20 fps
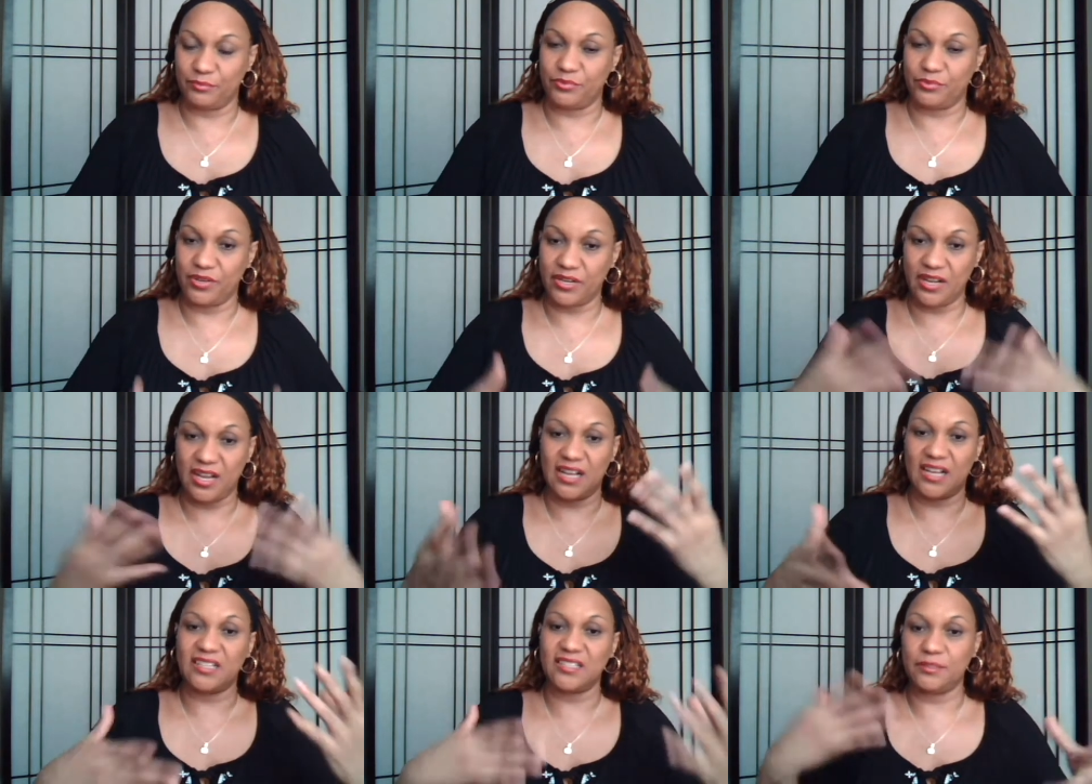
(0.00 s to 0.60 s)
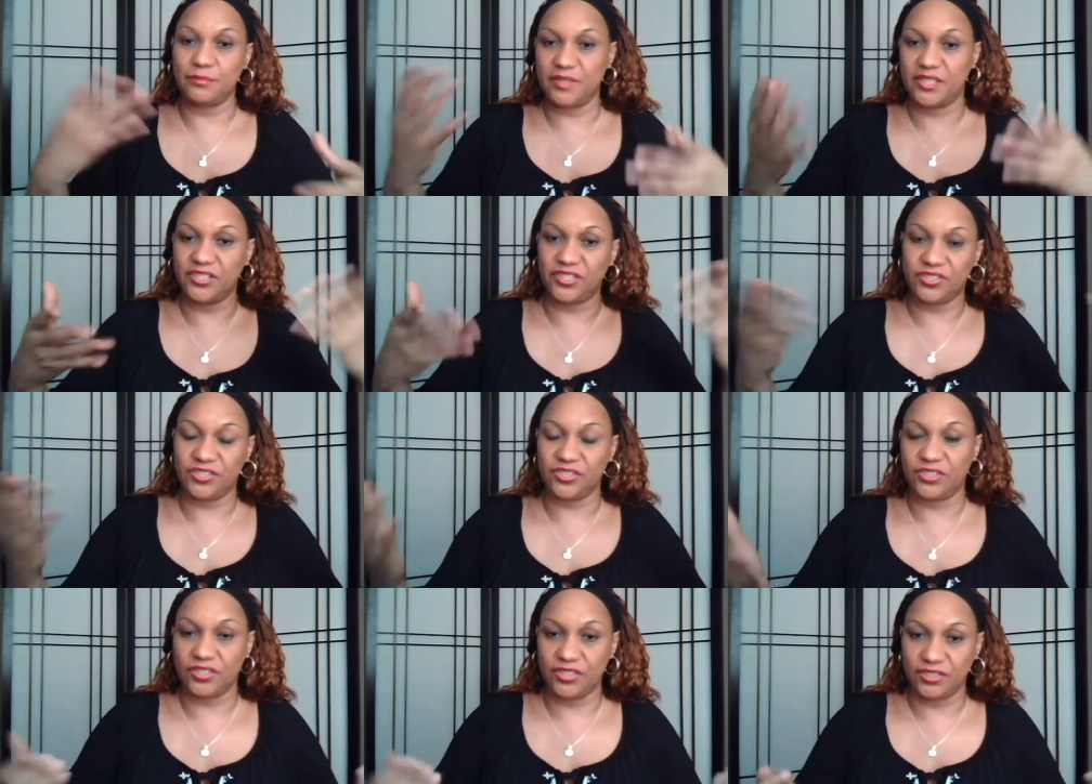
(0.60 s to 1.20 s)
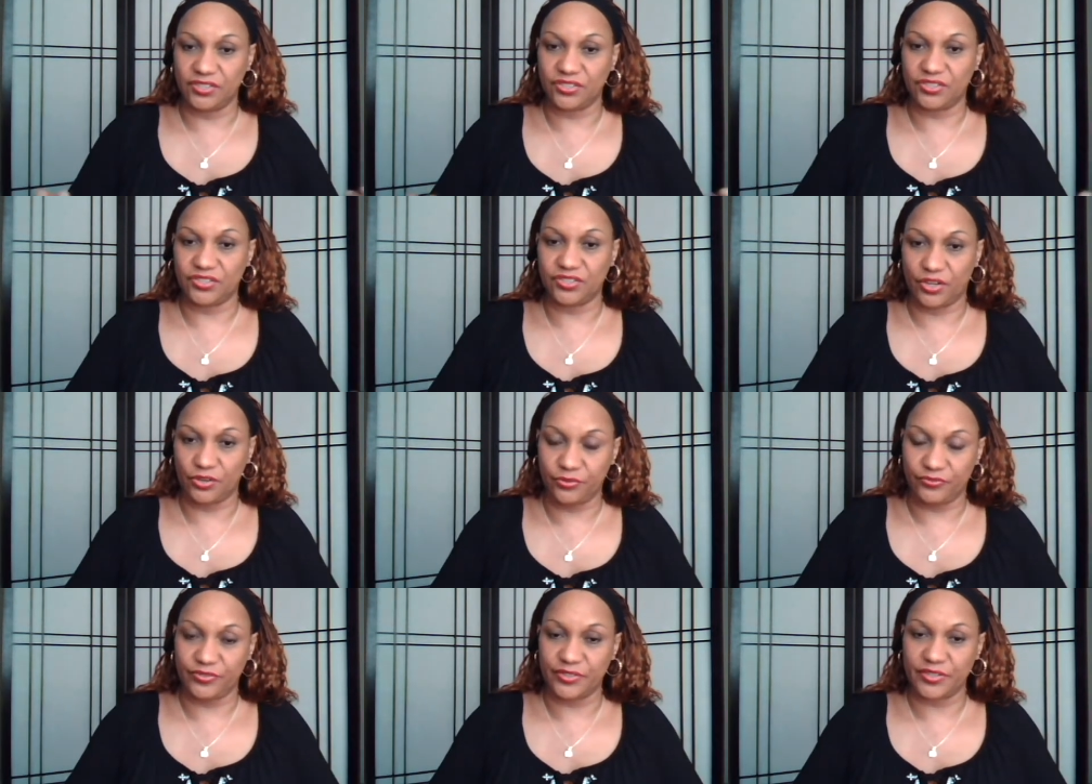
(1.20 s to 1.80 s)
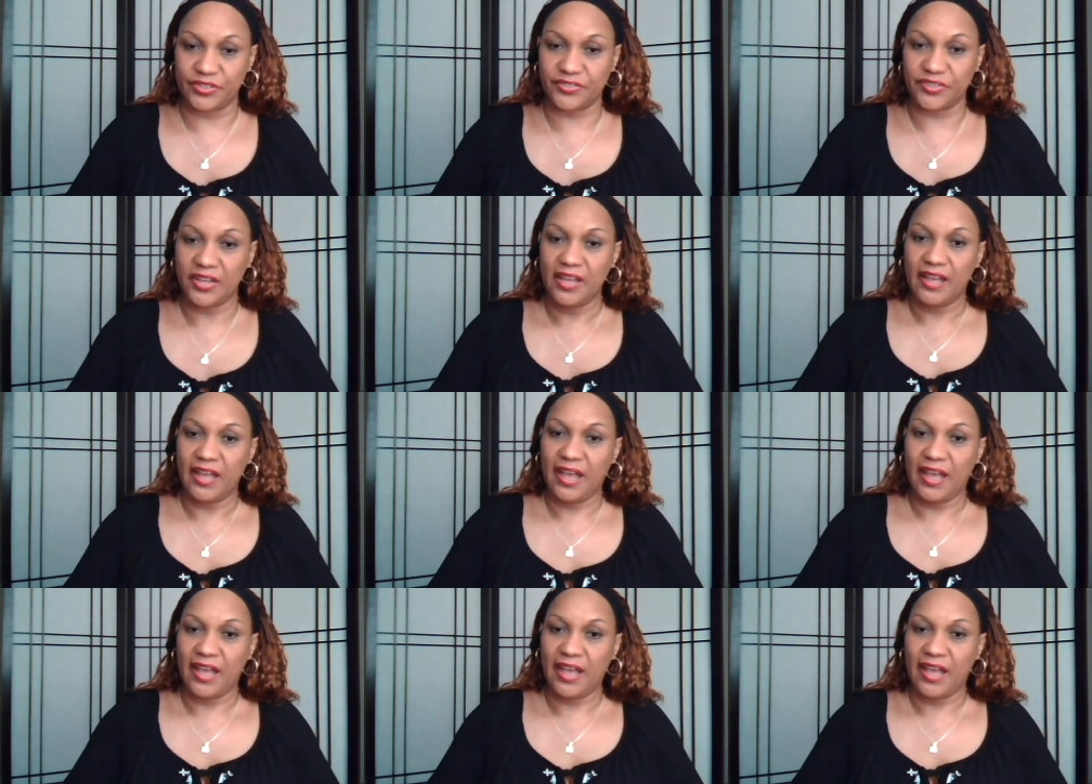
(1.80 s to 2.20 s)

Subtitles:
to bring all them issues to the surface.